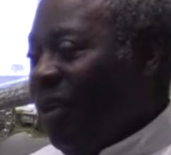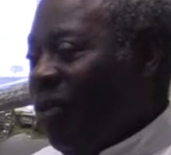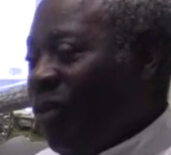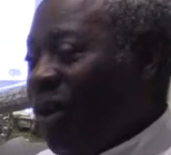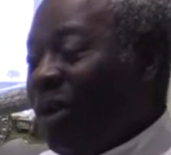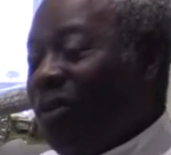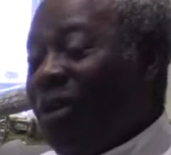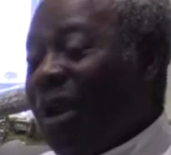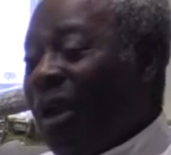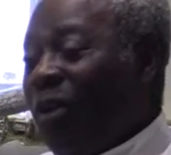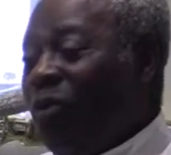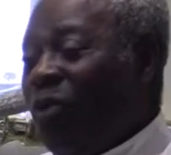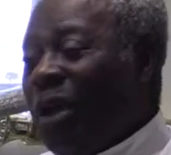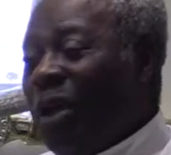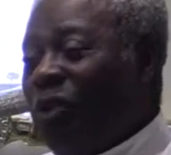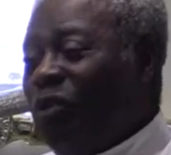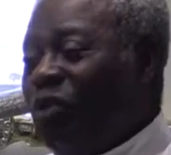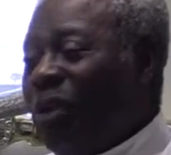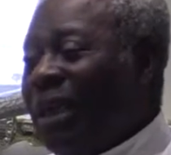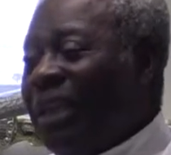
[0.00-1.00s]
When you are
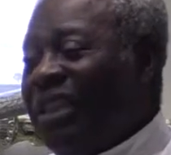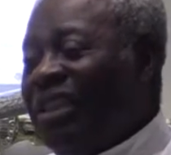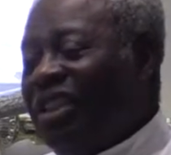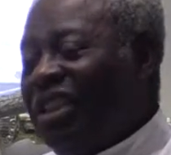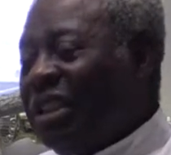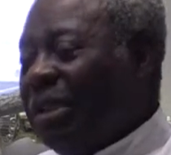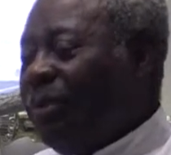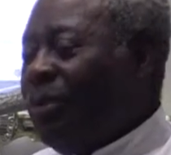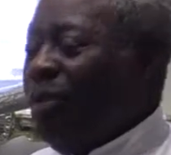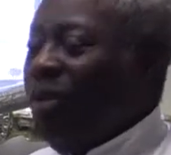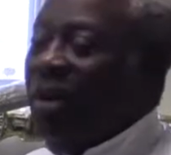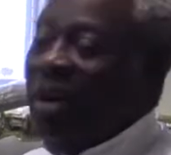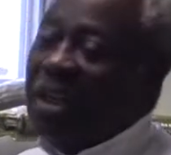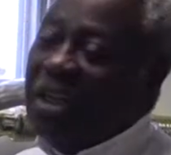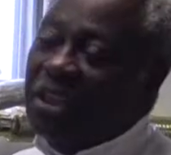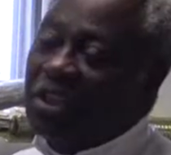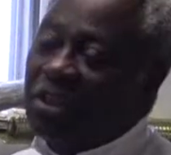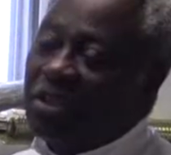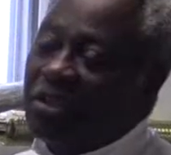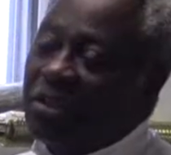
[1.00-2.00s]
going through any
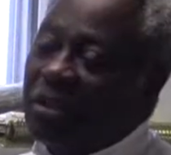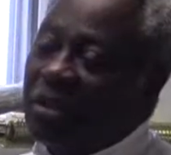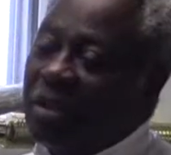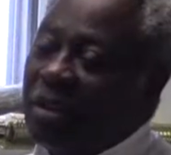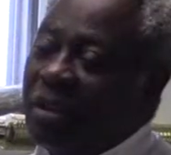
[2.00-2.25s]
tribulation,